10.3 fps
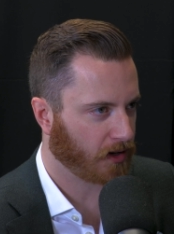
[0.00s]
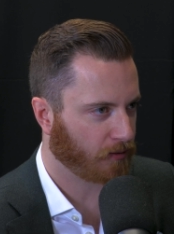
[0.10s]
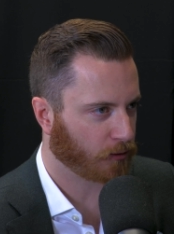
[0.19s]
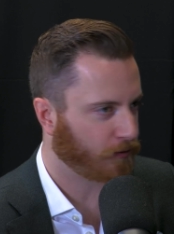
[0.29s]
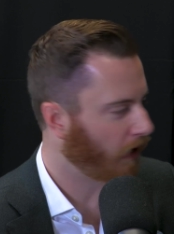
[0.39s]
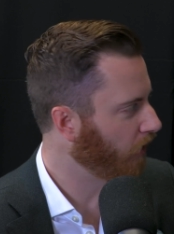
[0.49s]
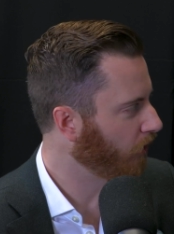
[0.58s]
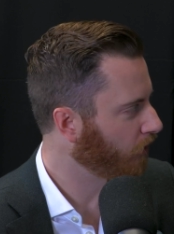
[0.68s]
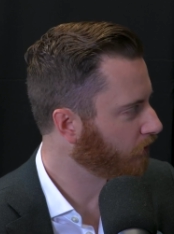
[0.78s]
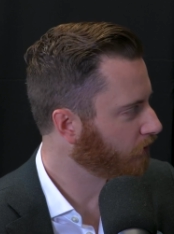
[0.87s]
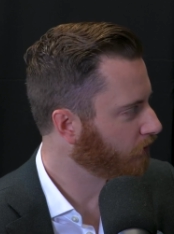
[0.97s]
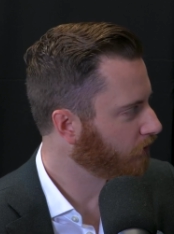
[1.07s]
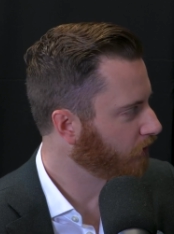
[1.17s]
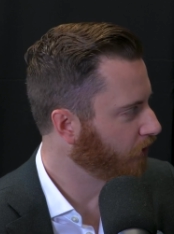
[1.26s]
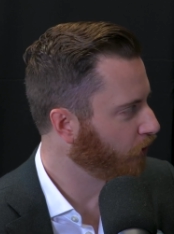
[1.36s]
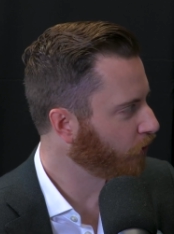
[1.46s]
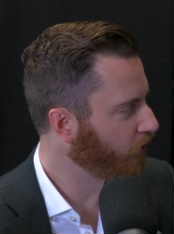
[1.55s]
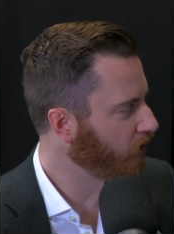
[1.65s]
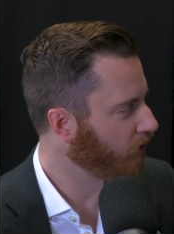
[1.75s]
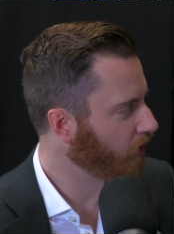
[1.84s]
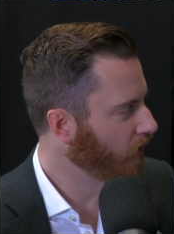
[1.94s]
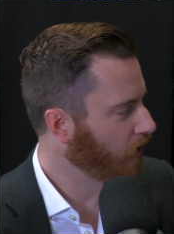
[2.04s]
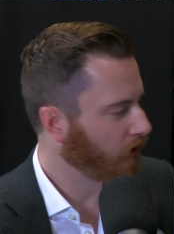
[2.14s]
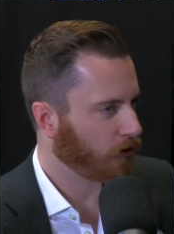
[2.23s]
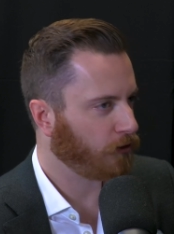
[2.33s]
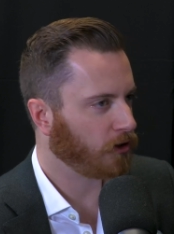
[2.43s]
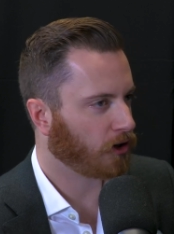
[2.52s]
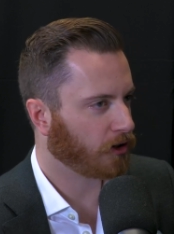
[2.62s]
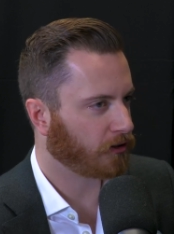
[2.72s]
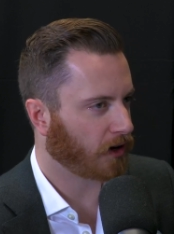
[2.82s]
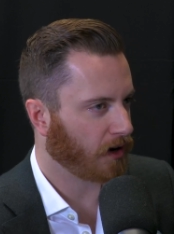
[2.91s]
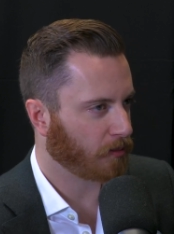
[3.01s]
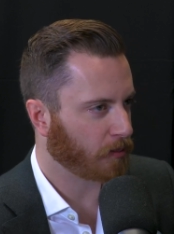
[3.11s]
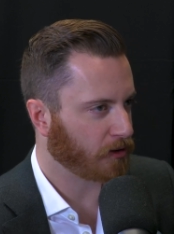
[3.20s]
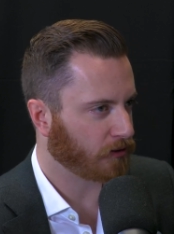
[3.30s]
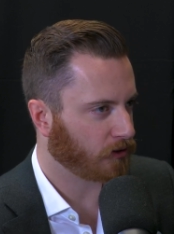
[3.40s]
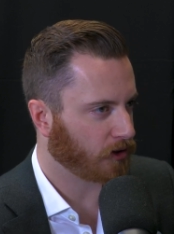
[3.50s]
never follow. Because you'll see it, you see it all the time. I mean,